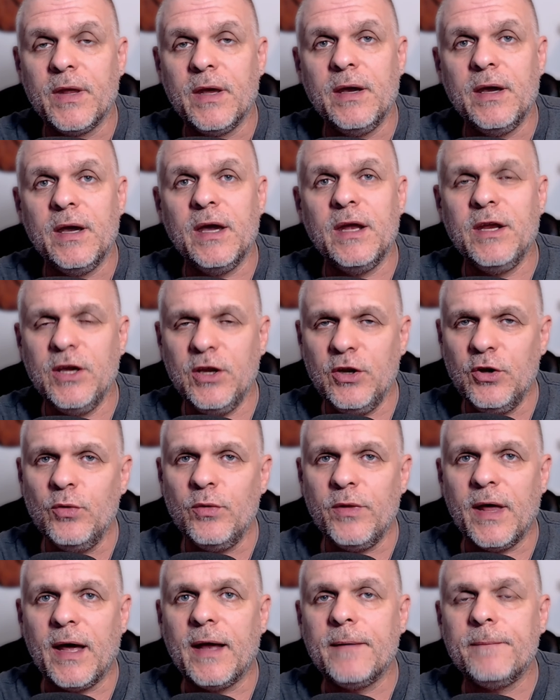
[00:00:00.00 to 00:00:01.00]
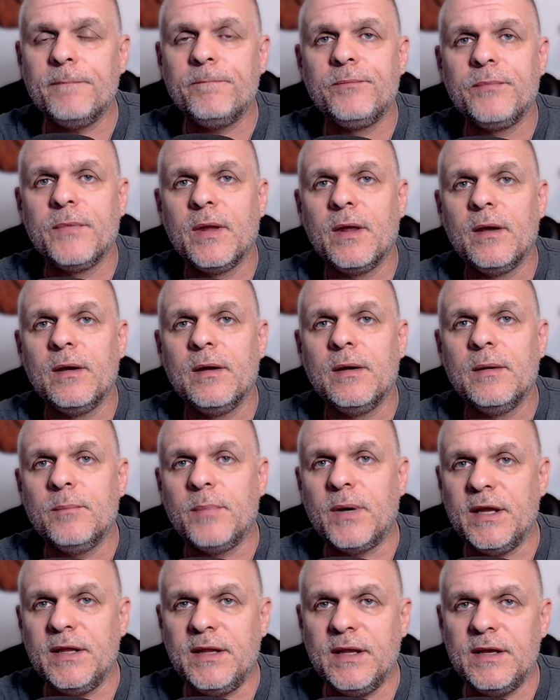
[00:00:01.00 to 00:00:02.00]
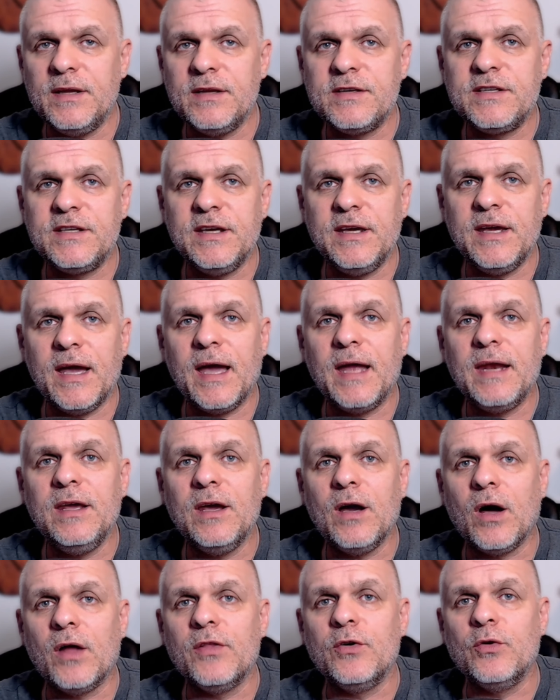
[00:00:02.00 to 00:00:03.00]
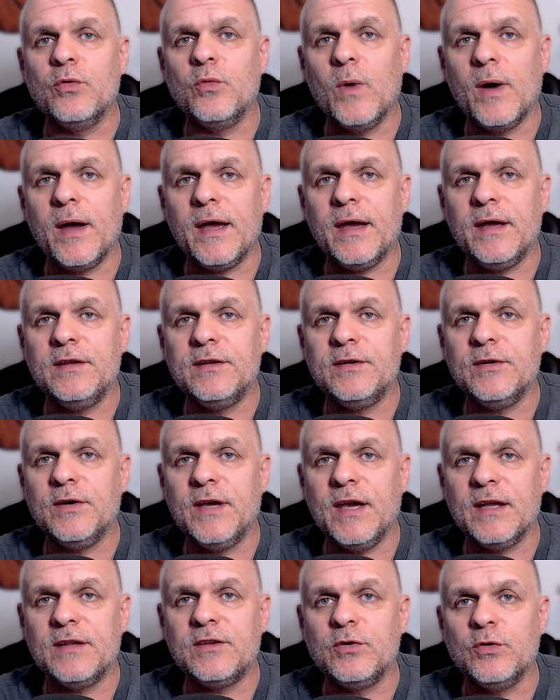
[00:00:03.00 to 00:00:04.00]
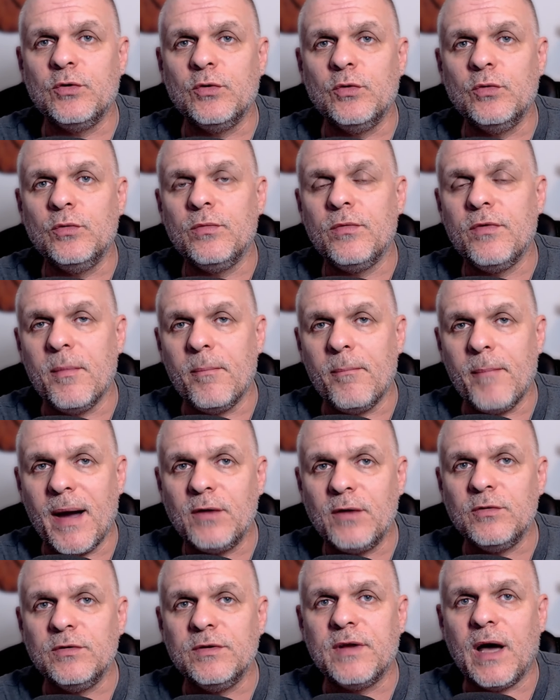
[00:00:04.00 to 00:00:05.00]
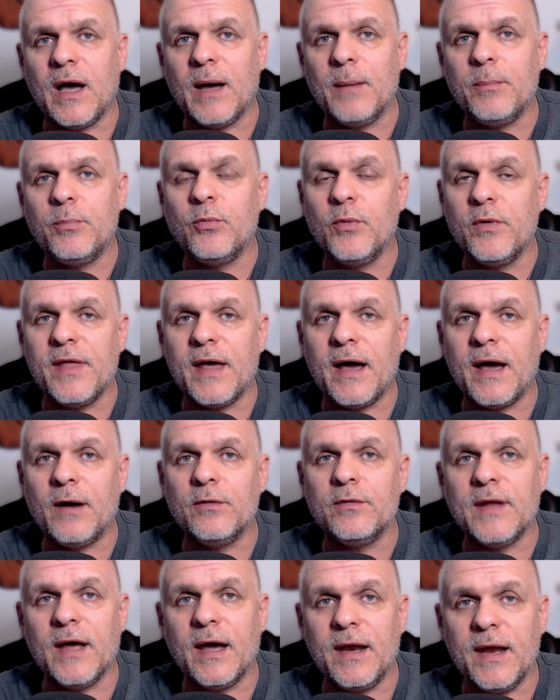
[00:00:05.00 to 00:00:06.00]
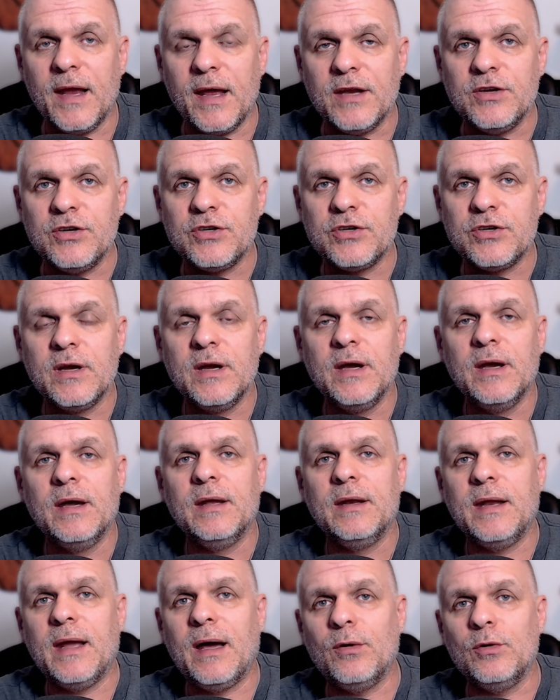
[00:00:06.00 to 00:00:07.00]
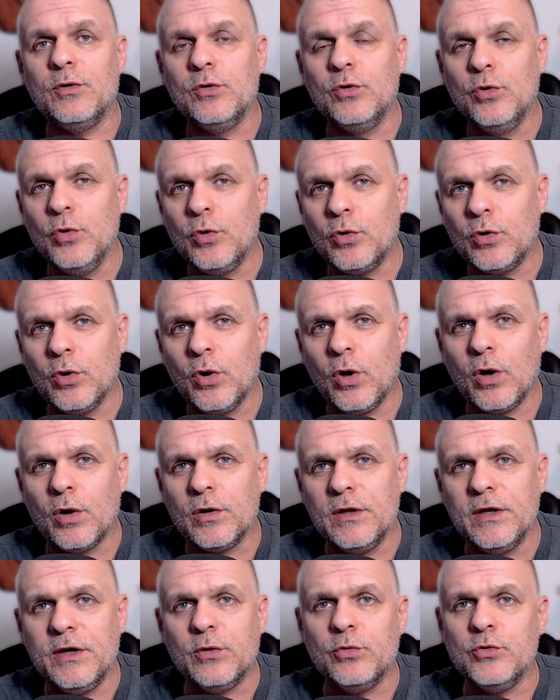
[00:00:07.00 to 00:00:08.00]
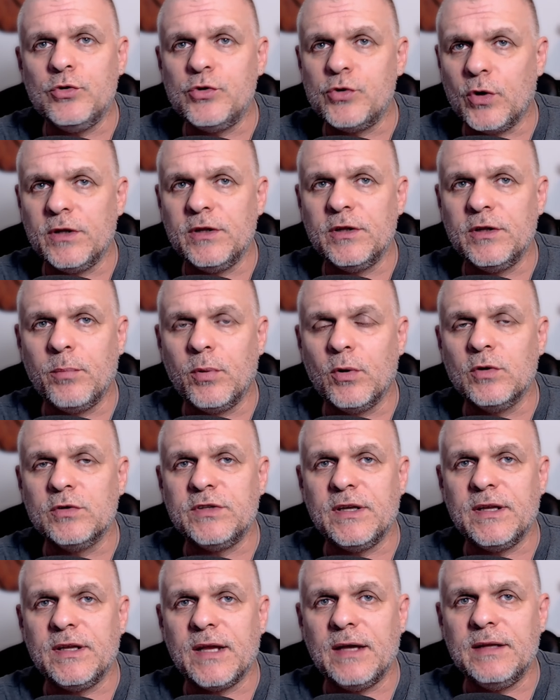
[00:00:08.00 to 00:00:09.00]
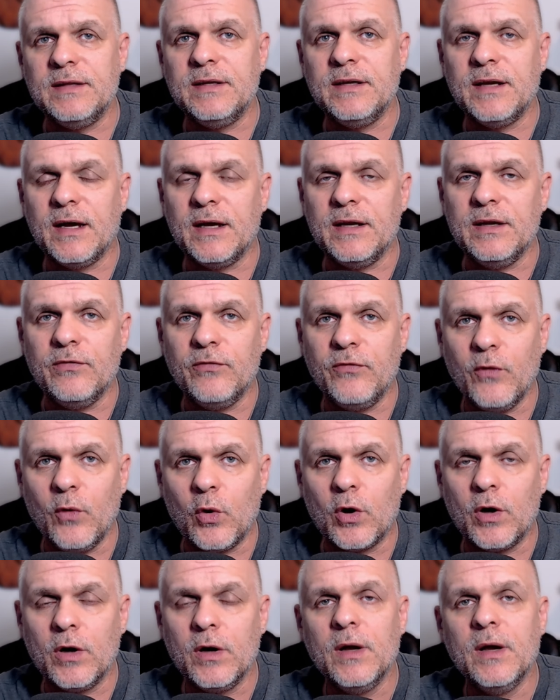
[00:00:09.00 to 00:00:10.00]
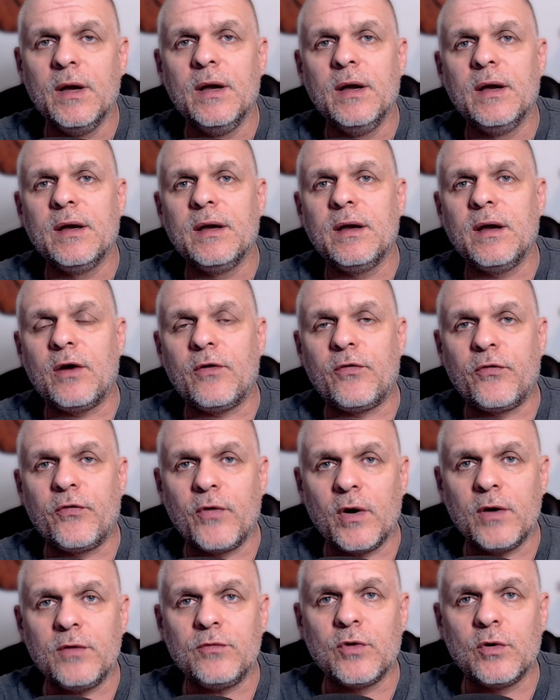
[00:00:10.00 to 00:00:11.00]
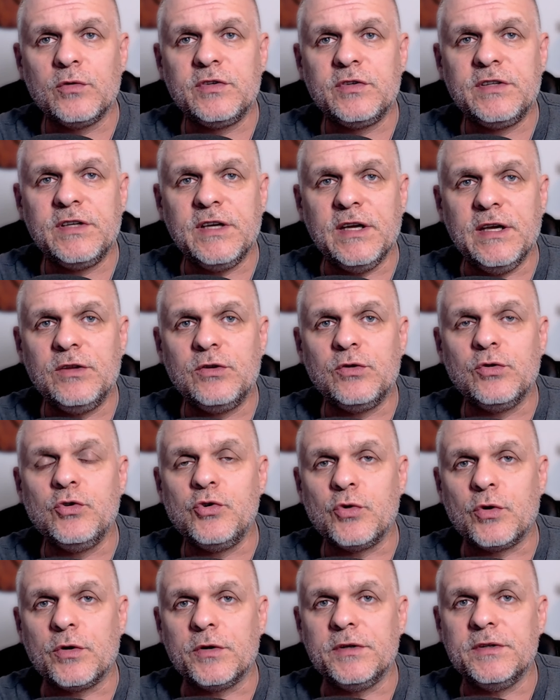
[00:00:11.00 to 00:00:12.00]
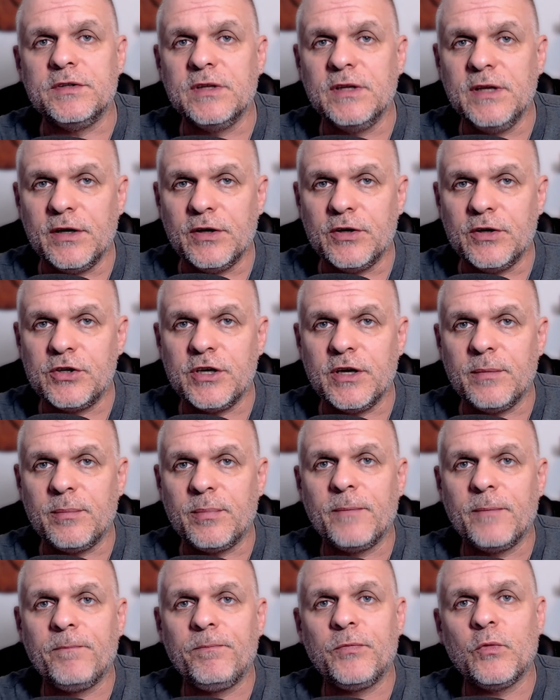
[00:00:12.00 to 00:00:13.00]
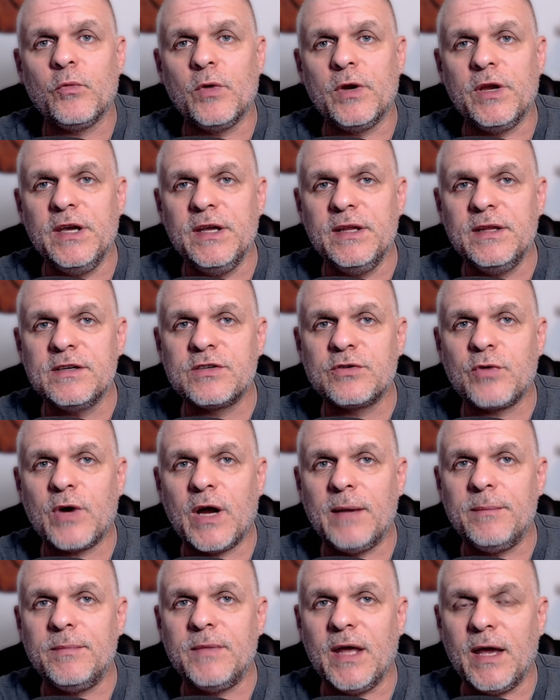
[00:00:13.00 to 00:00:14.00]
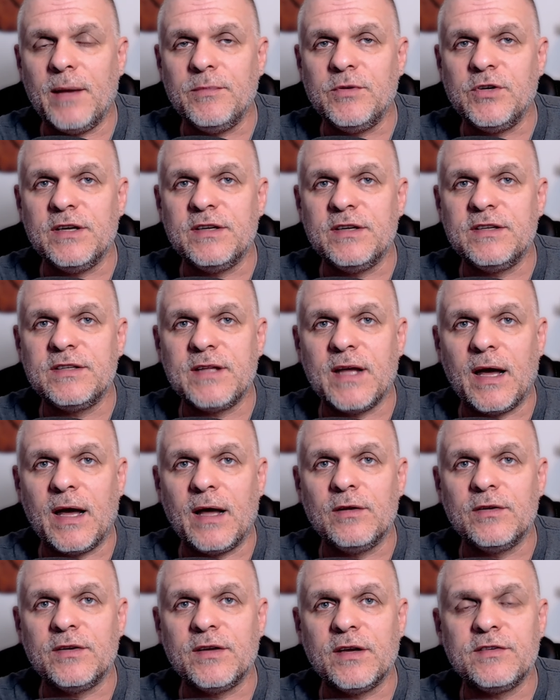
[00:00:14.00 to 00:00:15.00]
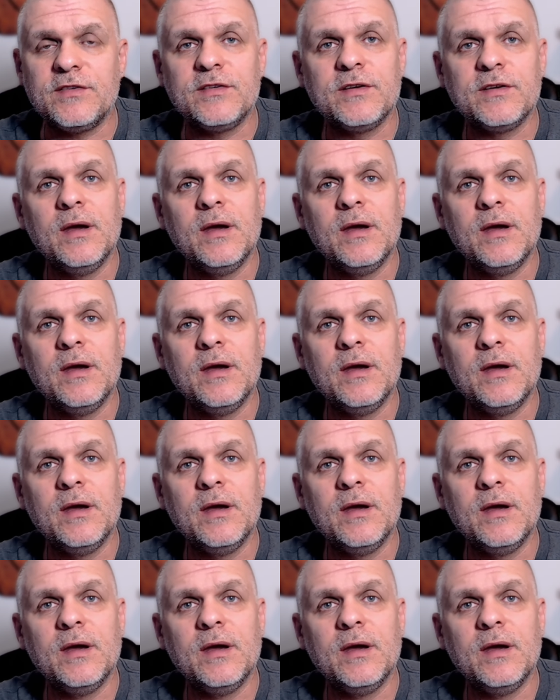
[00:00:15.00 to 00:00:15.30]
and he knew that. But he didn't see any other way to get to the mountaintop without that edge. Now, Luc Longley, who joined the Bulls in 1994, got a front row seat to Jordan's leadership. When he described MJ's styles as